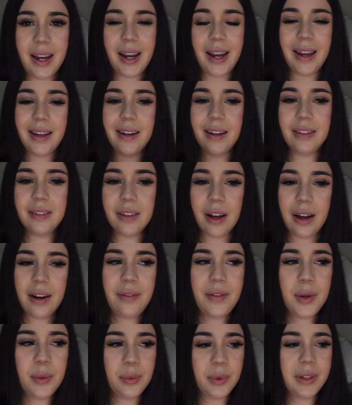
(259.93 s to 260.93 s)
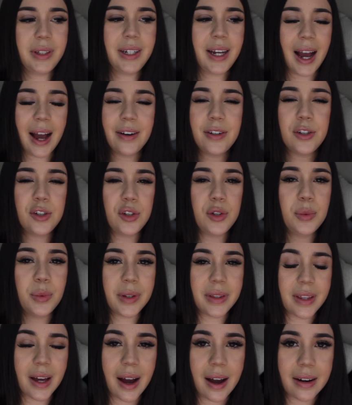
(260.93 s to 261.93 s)
And a lot of it really had to do
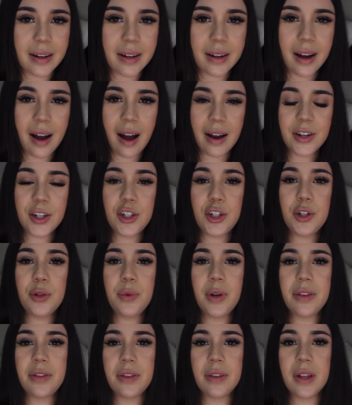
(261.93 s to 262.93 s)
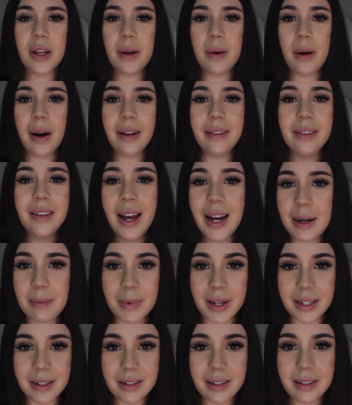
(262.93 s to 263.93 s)
with that. It had to do with
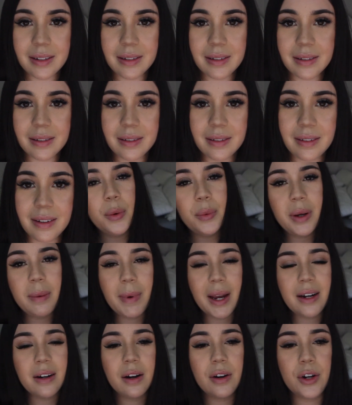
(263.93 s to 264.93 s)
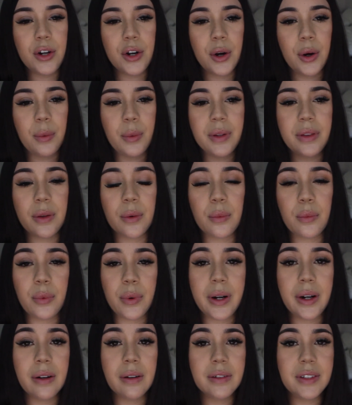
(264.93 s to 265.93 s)
alignment. Though we may not know what the
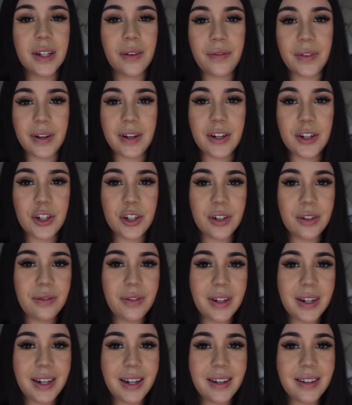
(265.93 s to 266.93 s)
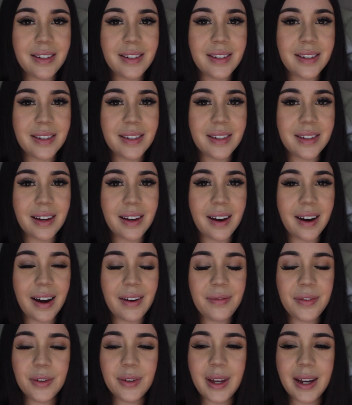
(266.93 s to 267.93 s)
real definition of it is, I
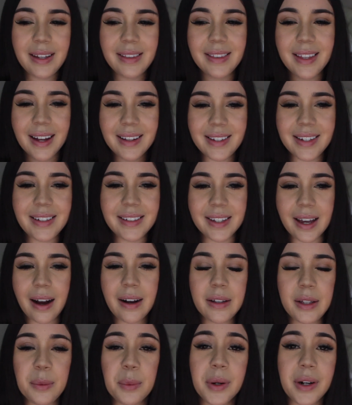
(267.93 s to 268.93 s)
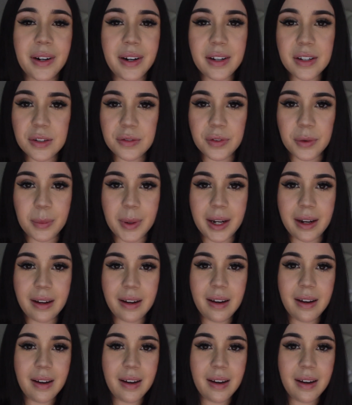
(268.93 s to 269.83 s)
feel like that's exactly what it is for me.